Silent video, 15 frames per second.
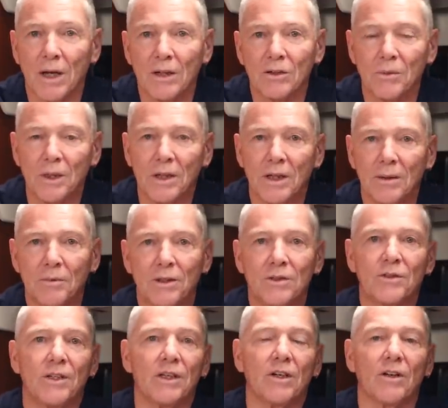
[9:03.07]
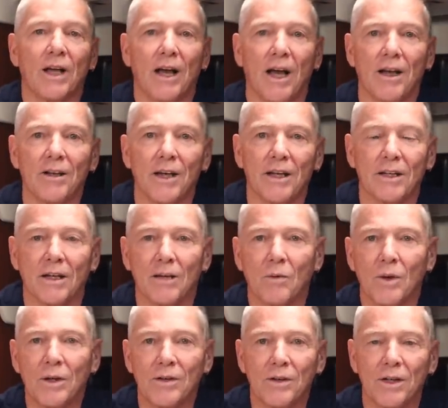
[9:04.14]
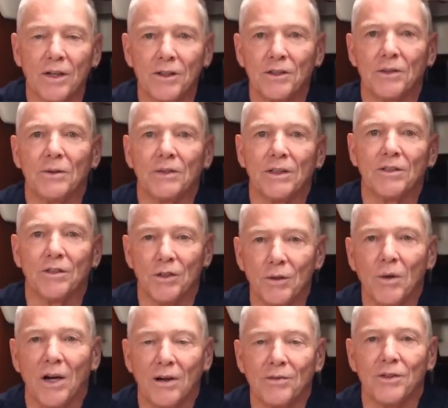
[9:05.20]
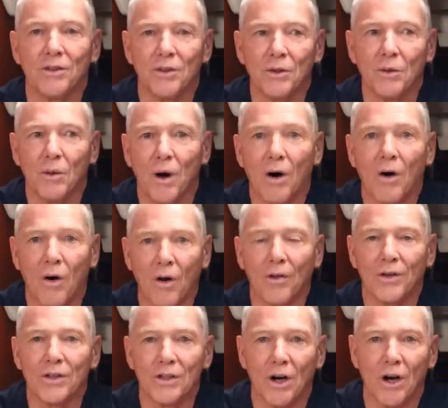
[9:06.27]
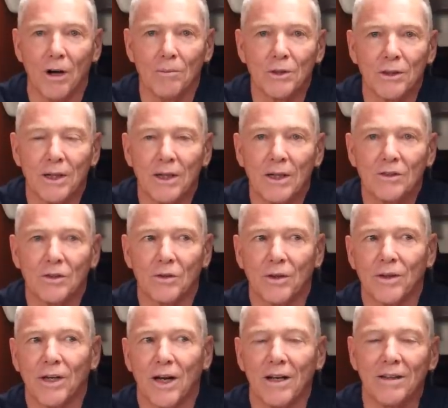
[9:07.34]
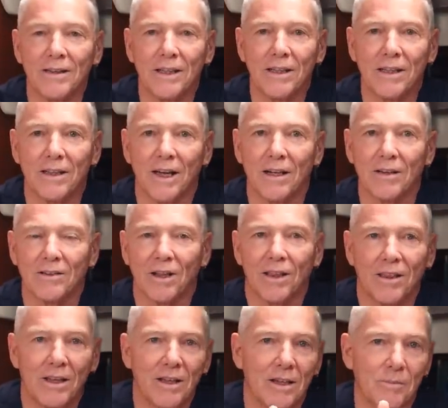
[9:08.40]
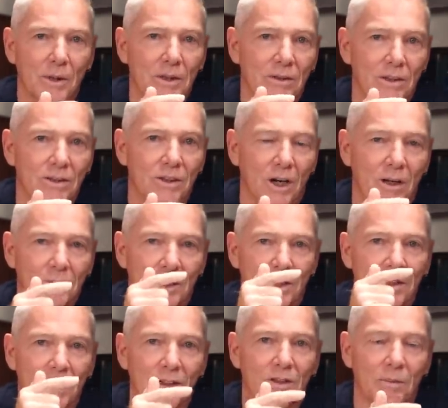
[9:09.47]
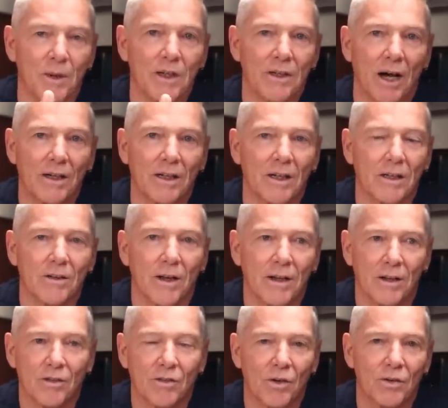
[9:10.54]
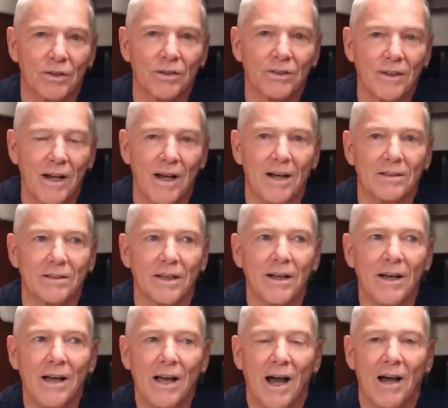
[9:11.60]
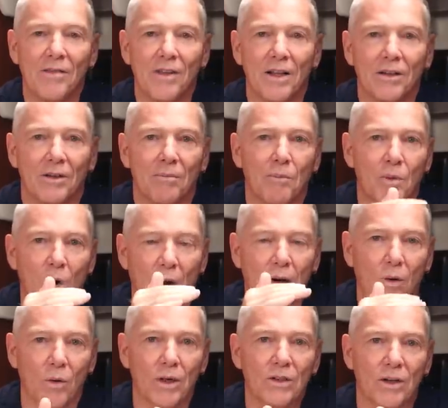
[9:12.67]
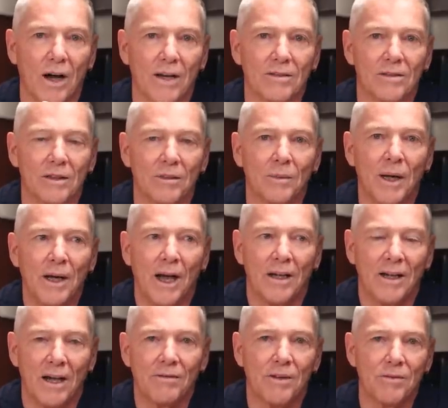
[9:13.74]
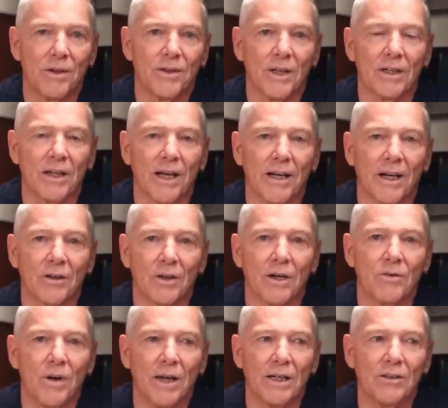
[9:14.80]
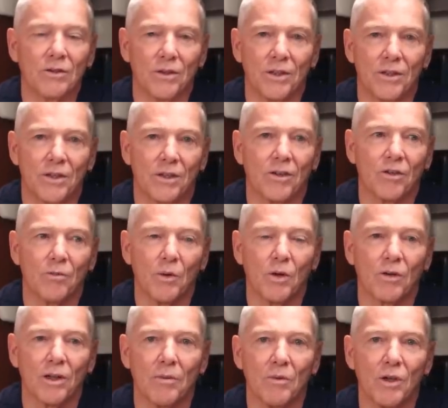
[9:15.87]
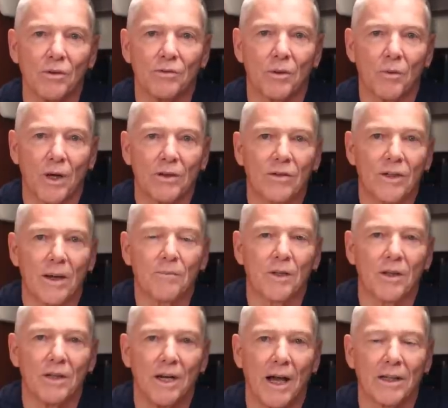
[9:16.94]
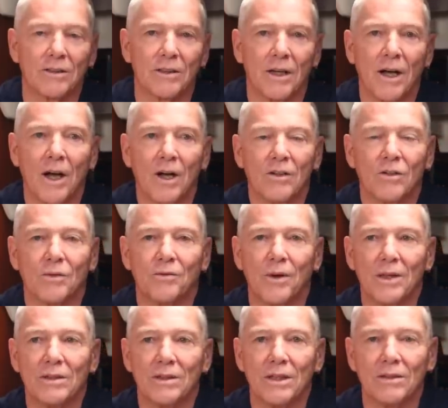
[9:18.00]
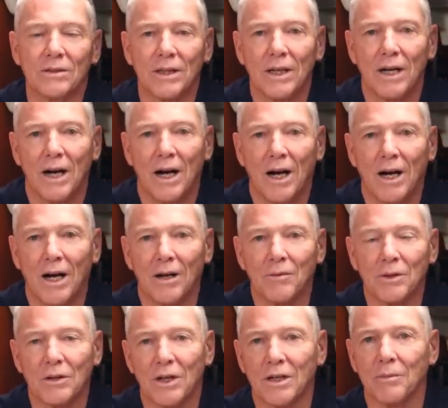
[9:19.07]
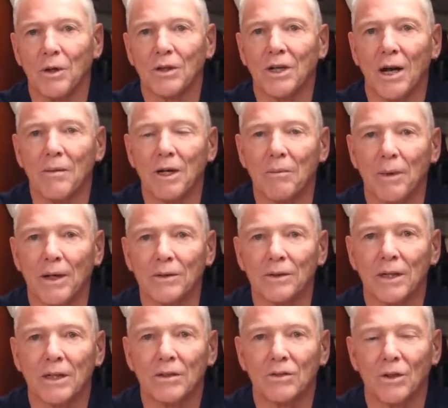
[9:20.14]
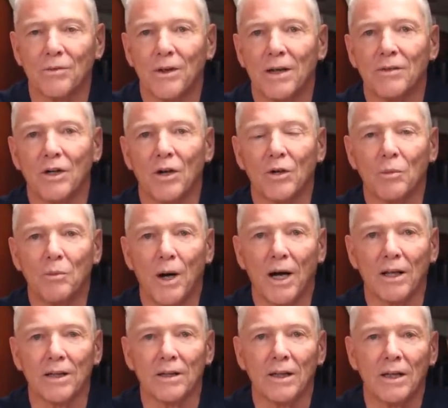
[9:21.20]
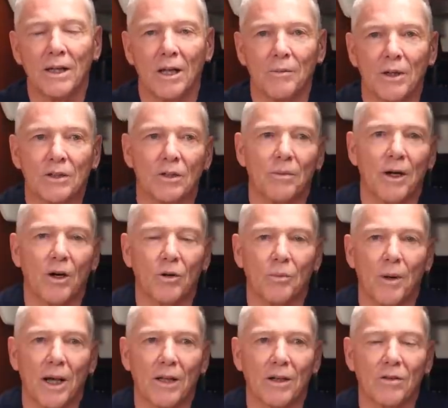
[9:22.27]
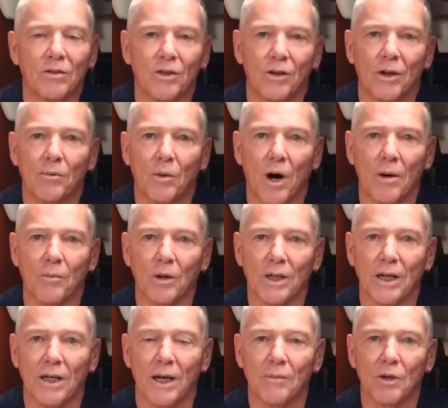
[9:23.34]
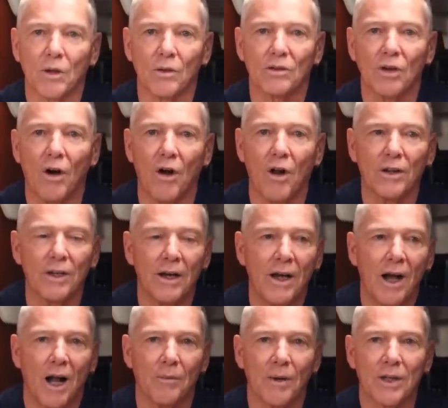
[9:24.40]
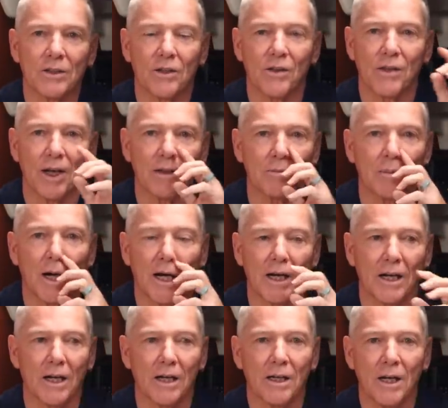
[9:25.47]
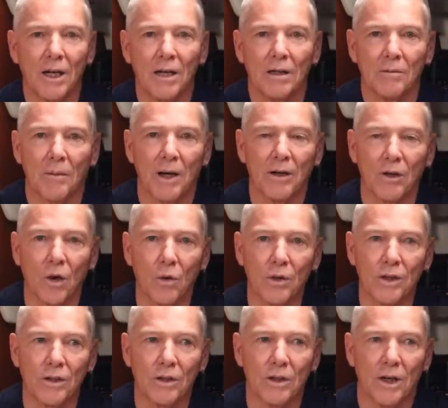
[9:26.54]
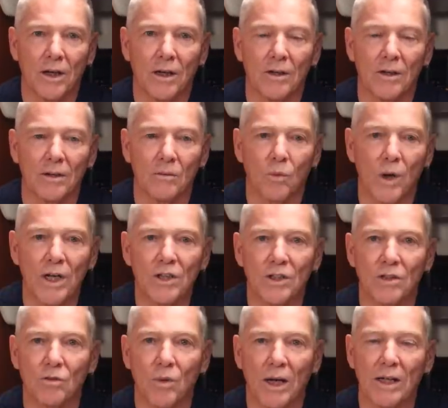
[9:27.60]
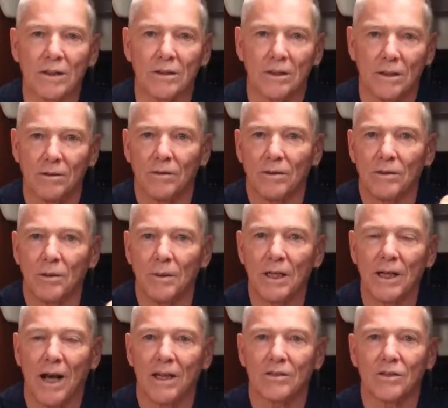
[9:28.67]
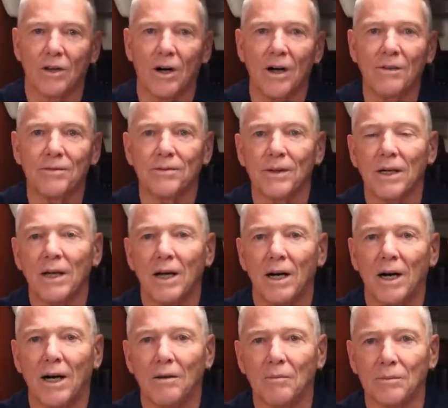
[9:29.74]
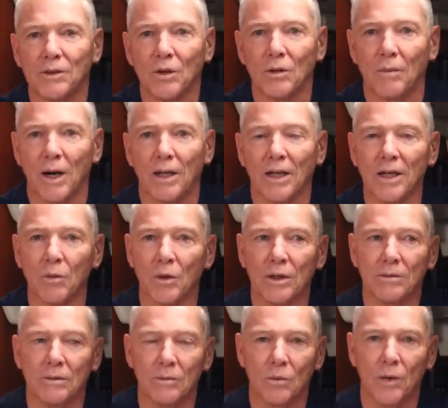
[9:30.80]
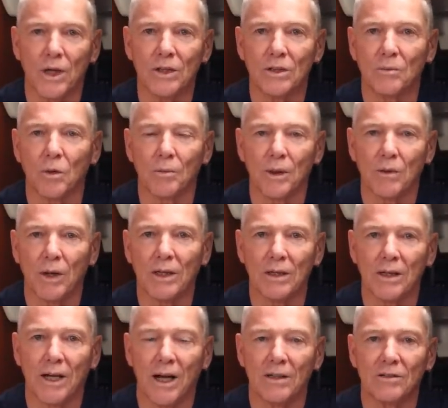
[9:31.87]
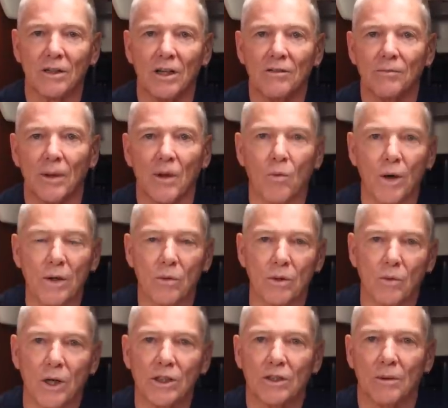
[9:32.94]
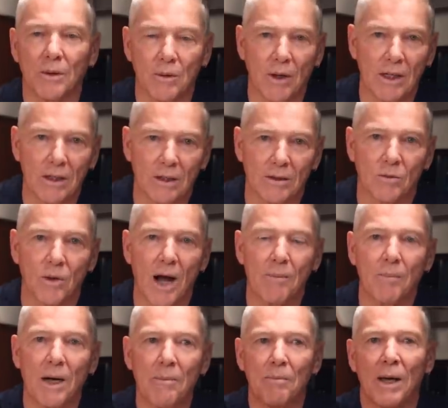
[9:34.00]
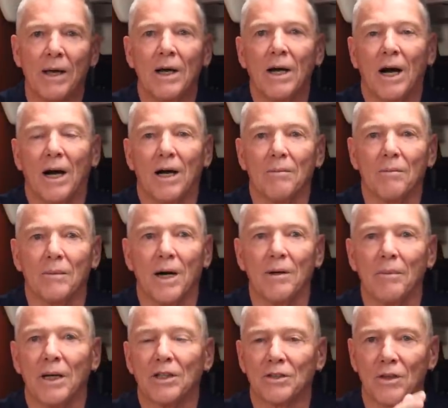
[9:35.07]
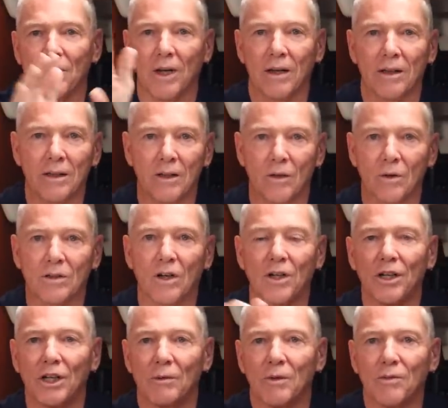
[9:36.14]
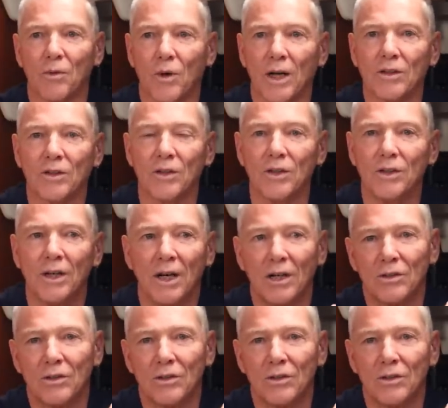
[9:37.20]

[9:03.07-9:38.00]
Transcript: So when it comes to single handing, one of the issues is you have to do all the jobs. So the idea then is to think about the jobs that need to be done in a certain task and then prioritize them and have everything laid out and ready so that you can smoothly move from one step to the next. So for instance, we talk about coming about. So if I have an autopilot, I'll make sure my autopilot is steering properly and I'm close hauled. I'll make sure that my my loaded winch is ready to be cast off. So my leeward winch will be ready to cast off. My windward winch, I'll be ready to wrap up. I make sure that, you know, it's clear before I turn.